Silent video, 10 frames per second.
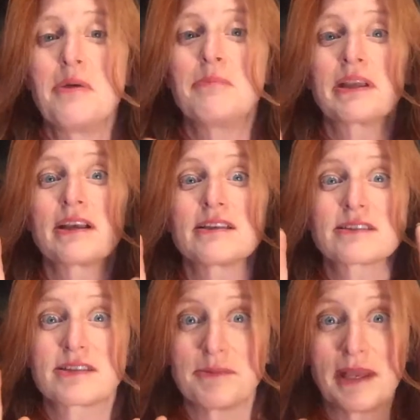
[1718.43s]

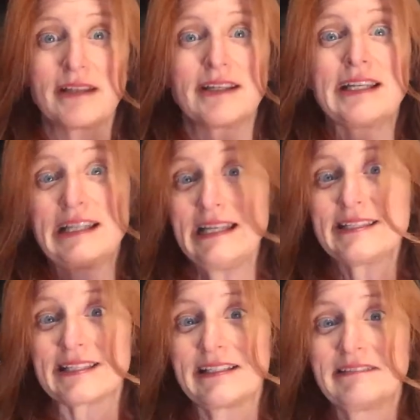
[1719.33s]
because humanity
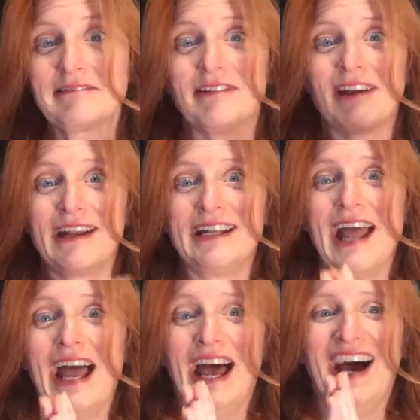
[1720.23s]
needs it right
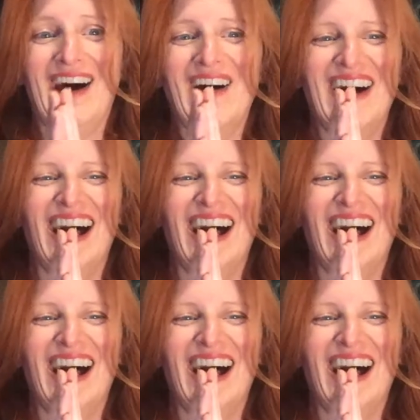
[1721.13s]
now